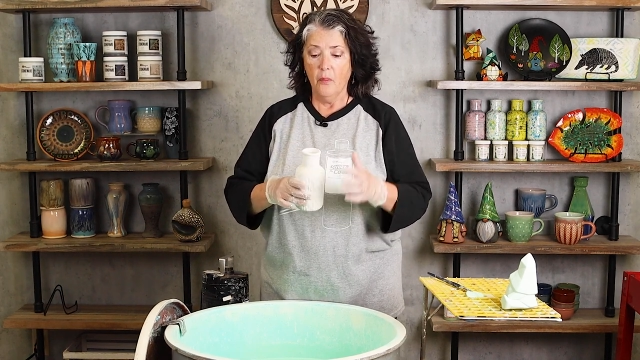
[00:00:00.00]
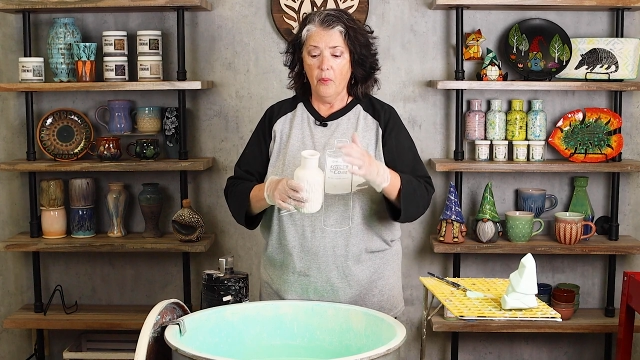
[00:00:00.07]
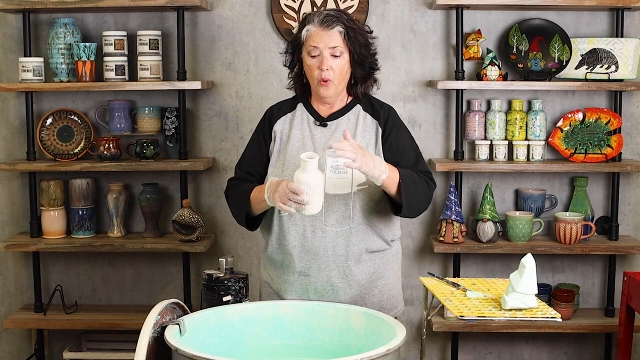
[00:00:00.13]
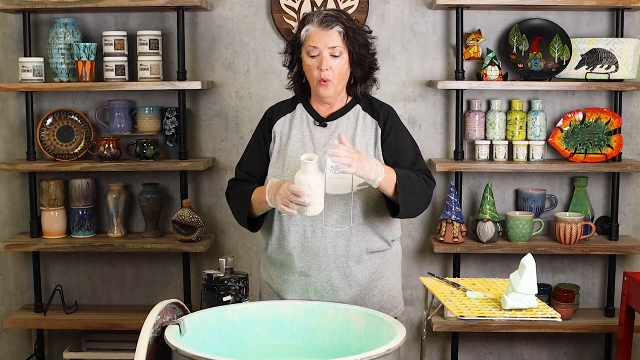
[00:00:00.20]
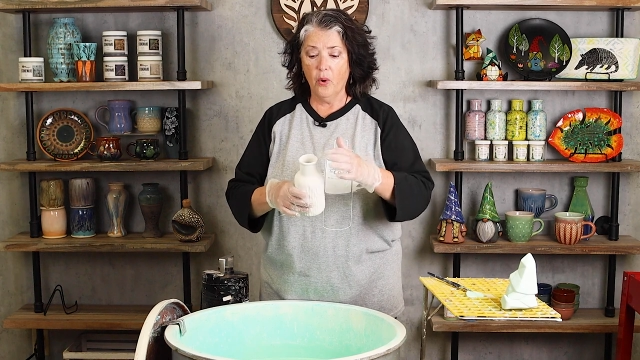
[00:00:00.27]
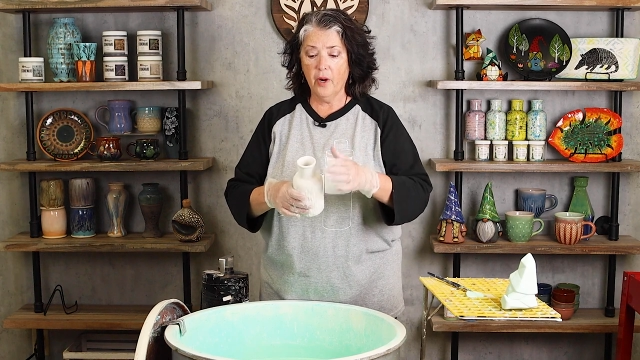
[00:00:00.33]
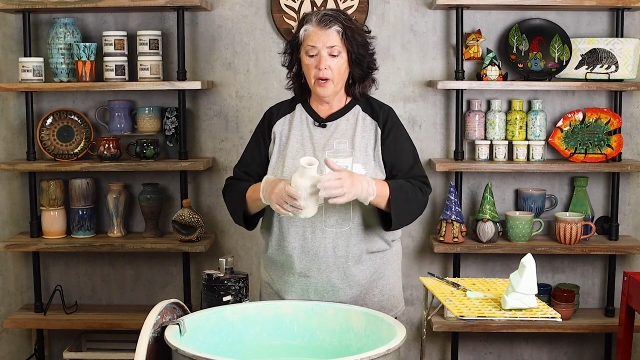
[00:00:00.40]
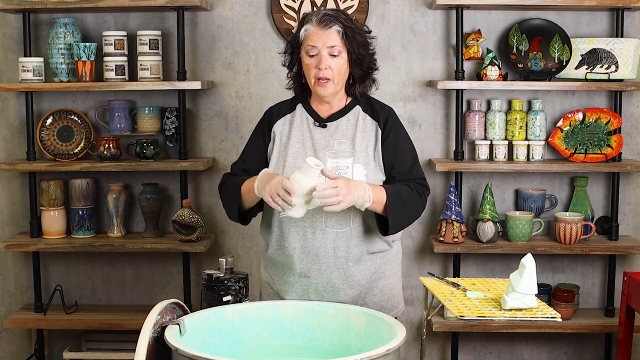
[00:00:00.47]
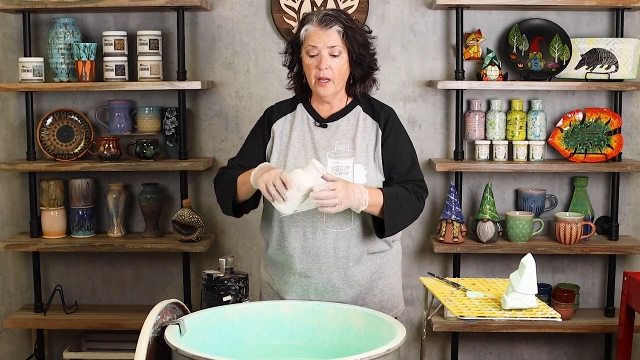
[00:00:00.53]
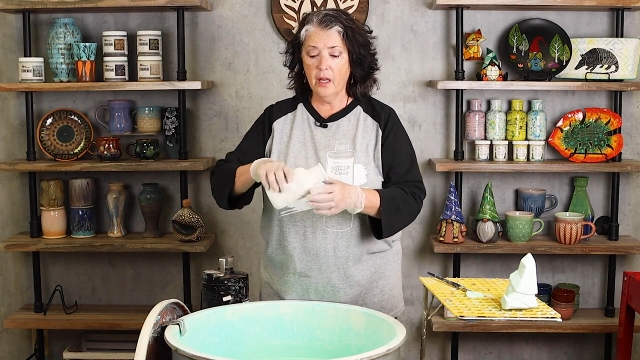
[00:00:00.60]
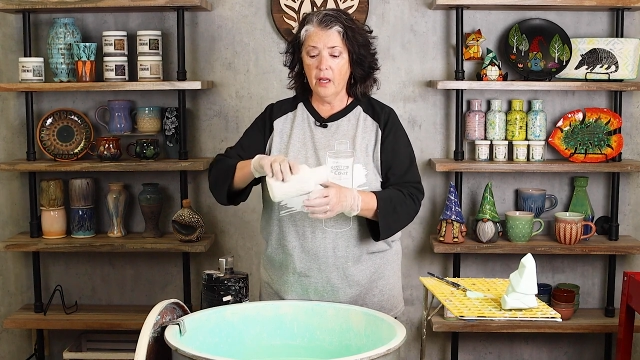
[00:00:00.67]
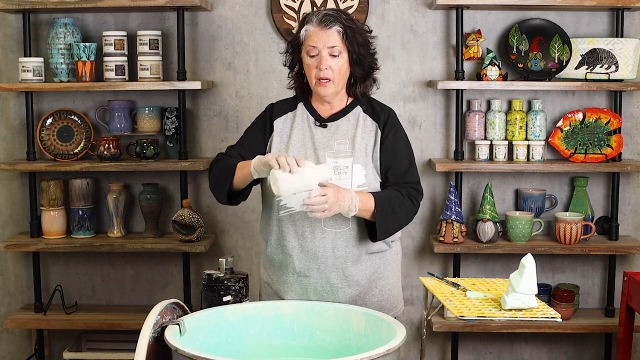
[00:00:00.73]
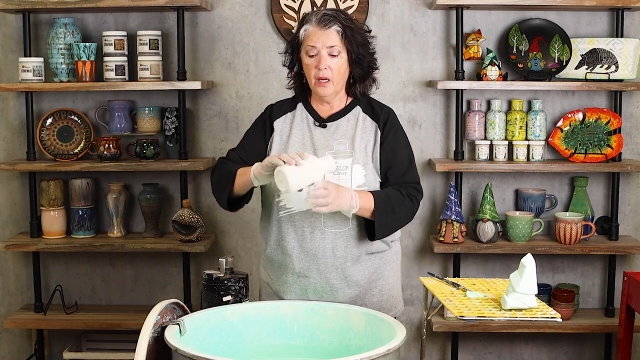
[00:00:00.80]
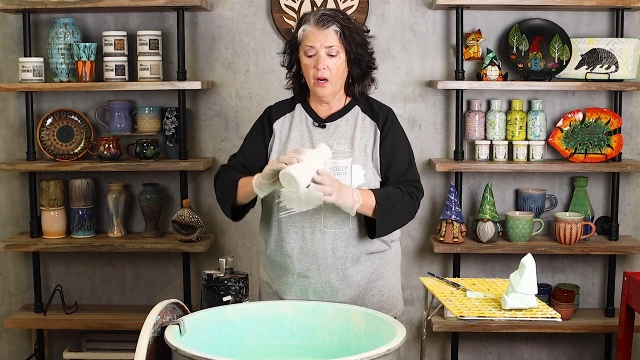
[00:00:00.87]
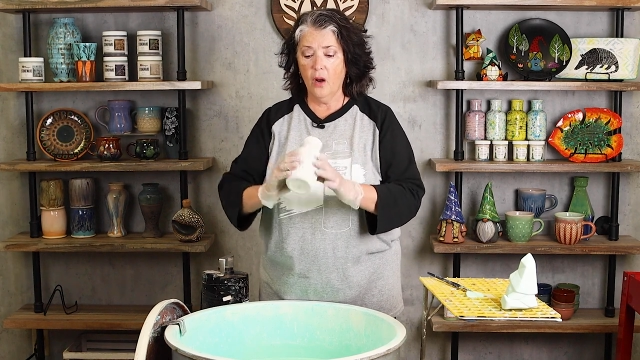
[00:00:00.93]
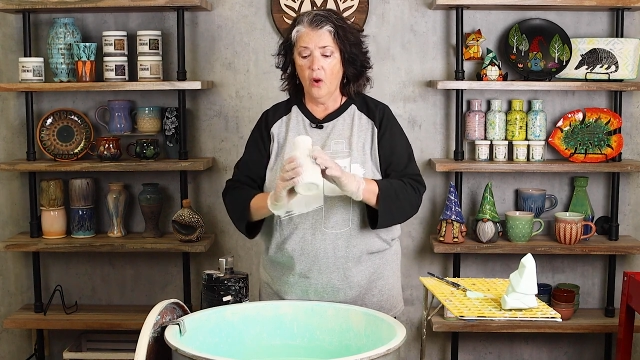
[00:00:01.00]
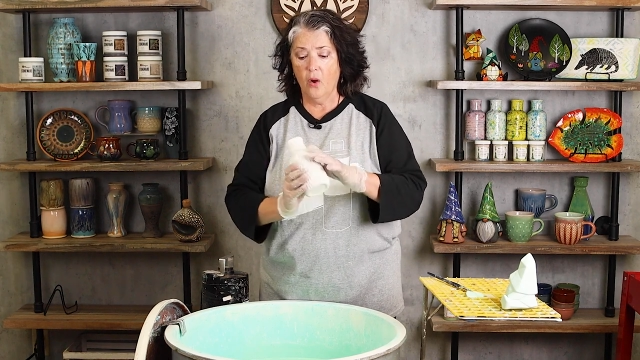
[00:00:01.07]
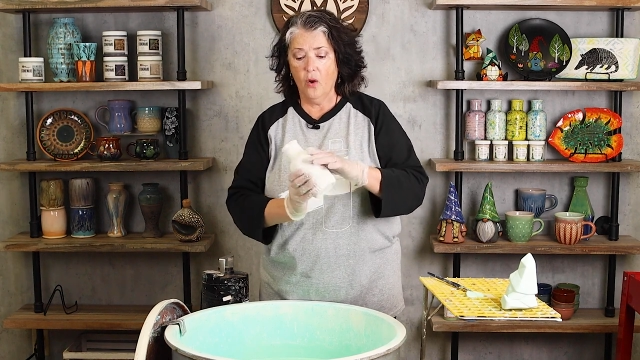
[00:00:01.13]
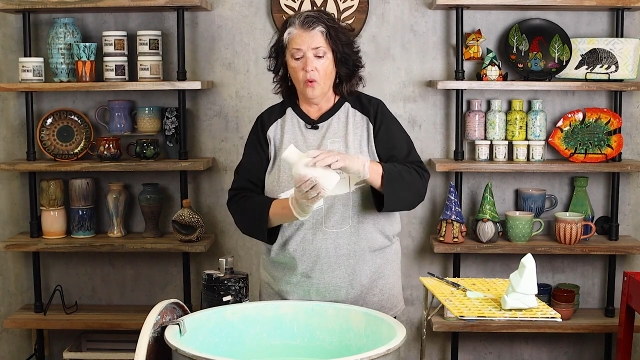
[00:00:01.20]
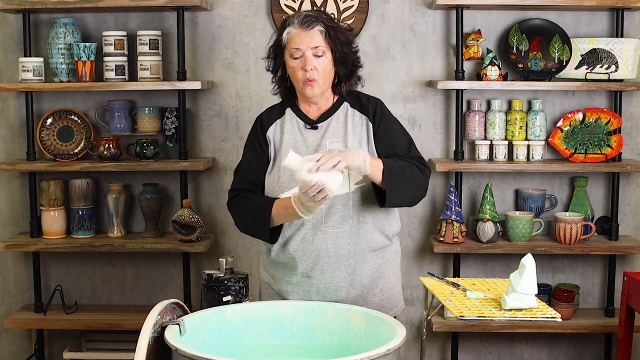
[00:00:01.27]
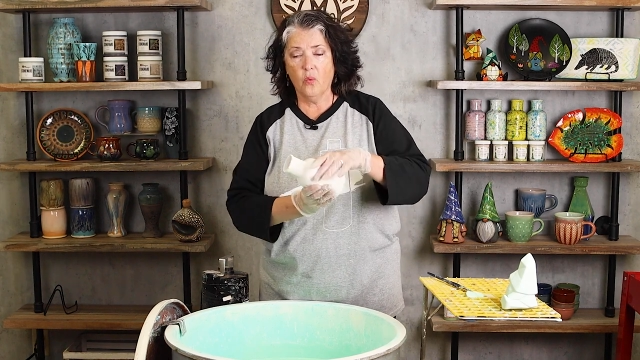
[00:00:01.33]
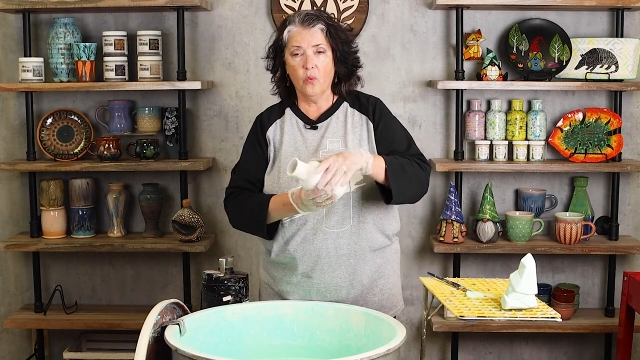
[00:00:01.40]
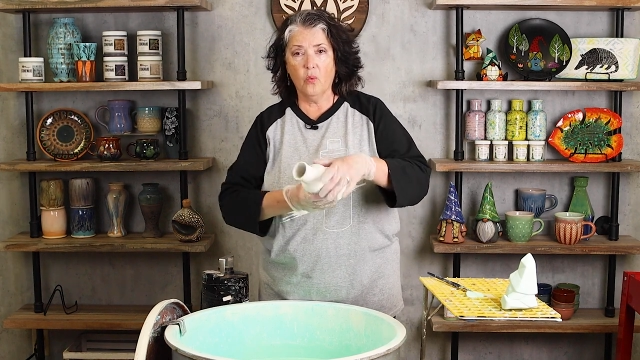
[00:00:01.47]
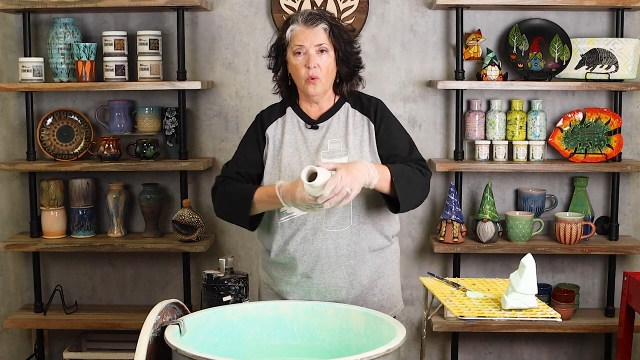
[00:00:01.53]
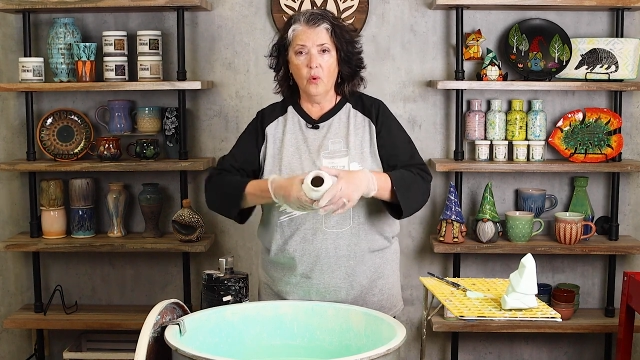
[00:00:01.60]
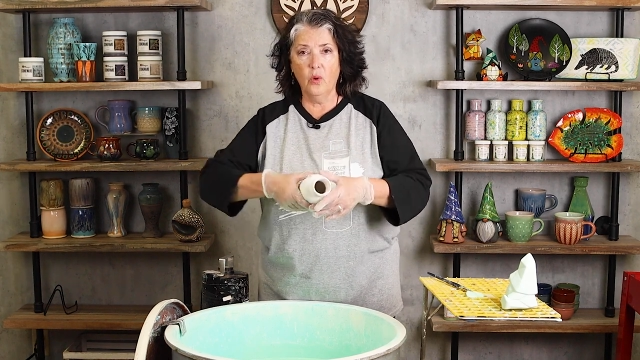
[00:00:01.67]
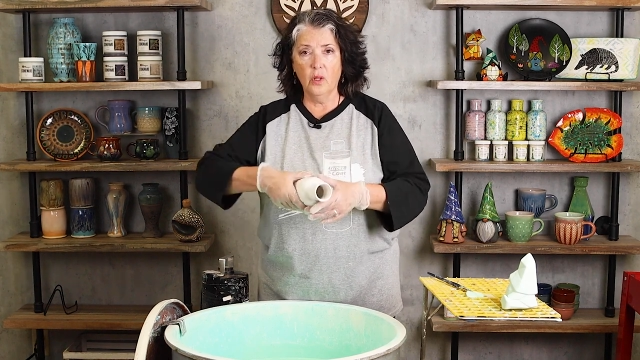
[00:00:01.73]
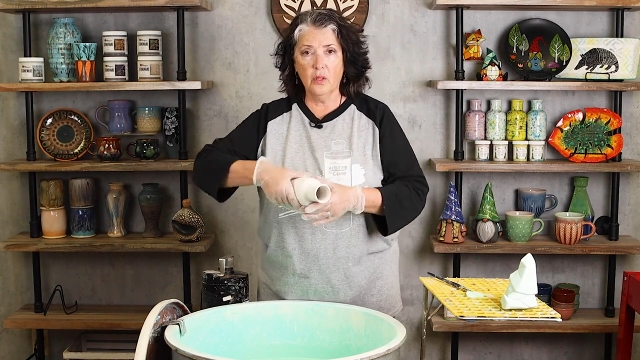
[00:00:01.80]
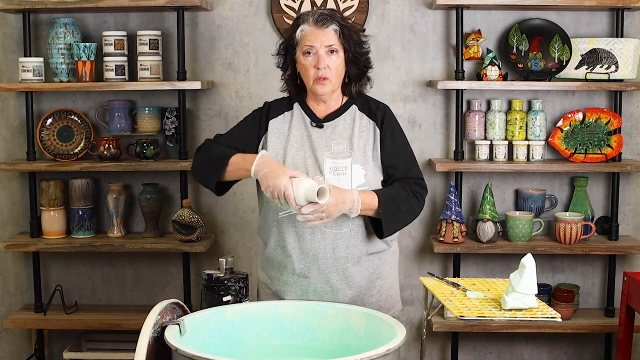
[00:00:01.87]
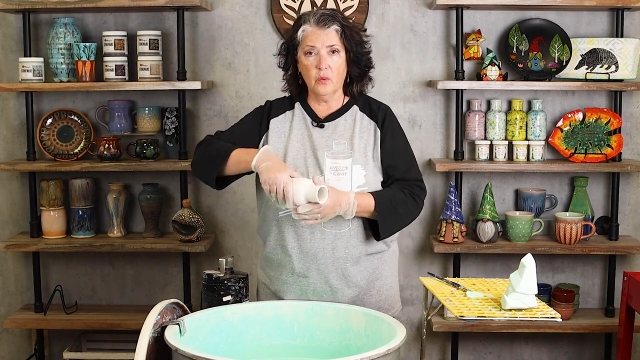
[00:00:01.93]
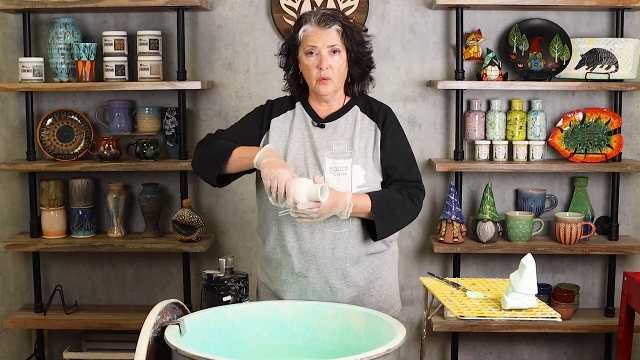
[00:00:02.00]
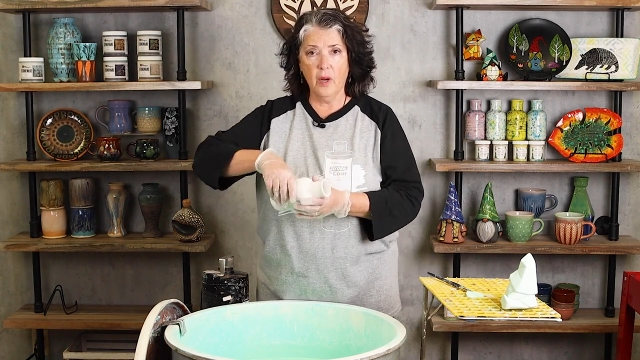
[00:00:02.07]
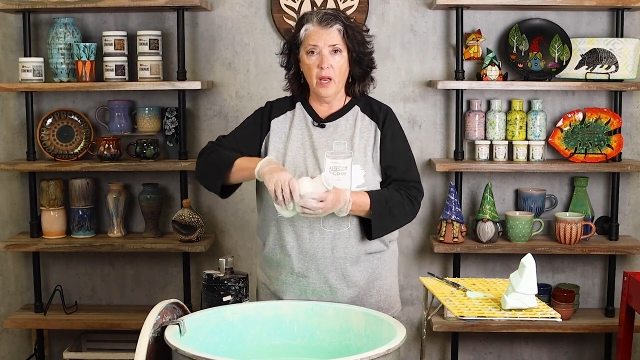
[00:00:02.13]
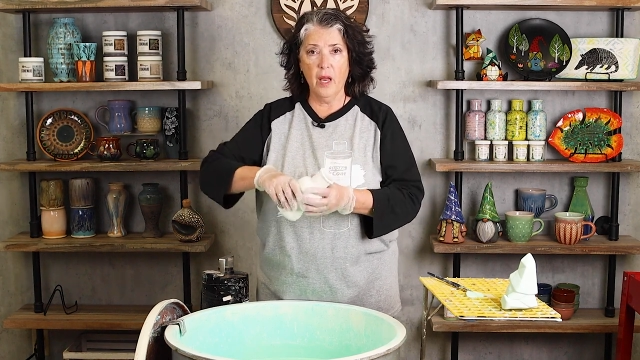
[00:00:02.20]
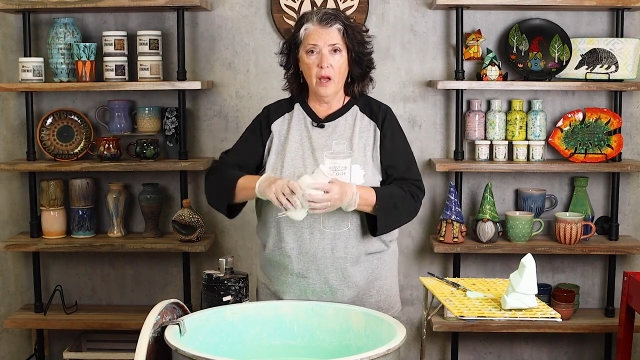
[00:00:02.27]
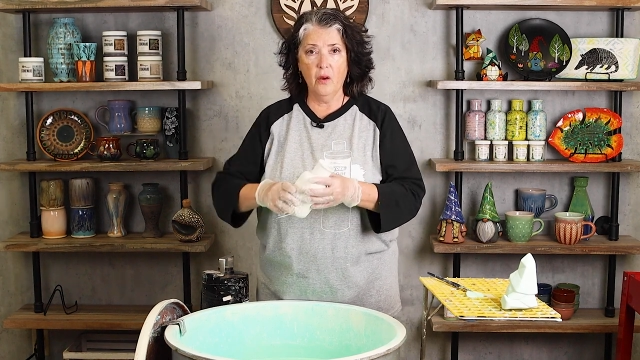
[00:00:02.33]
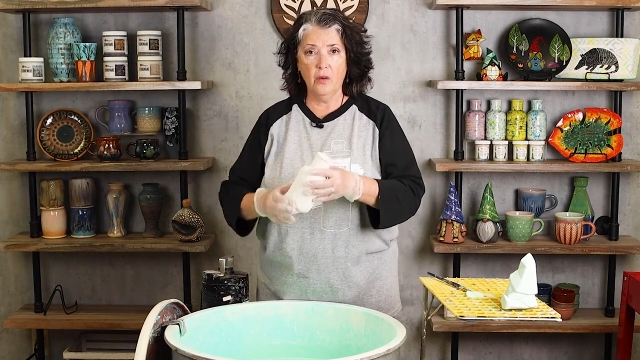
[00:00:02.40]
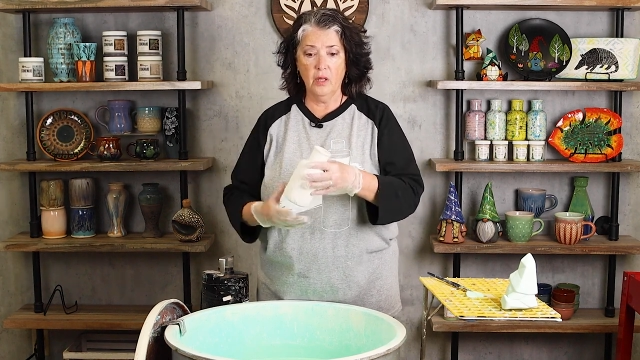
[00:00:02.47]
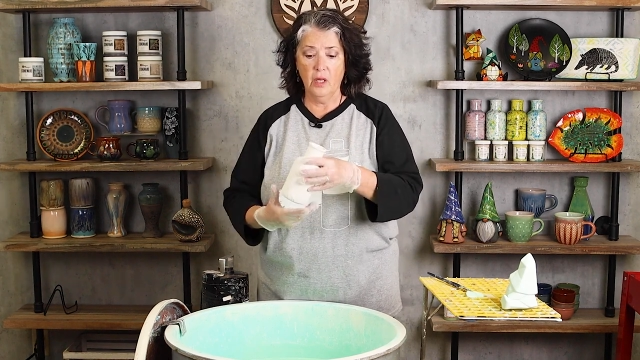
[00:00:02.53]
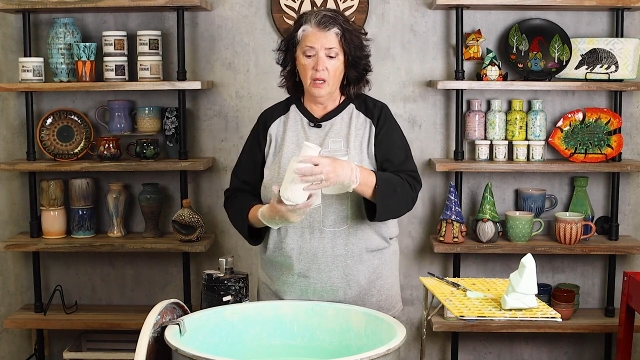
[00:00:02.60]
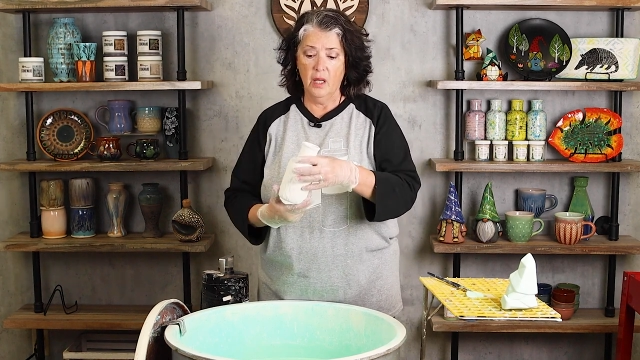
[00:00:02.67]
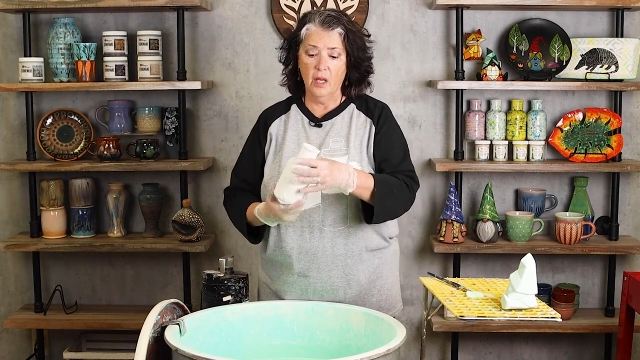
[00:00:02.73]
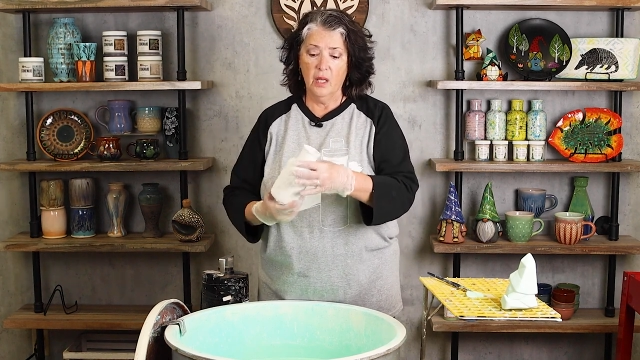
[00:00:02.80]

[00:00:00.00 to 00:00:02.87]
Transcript: pour it in, roll it around,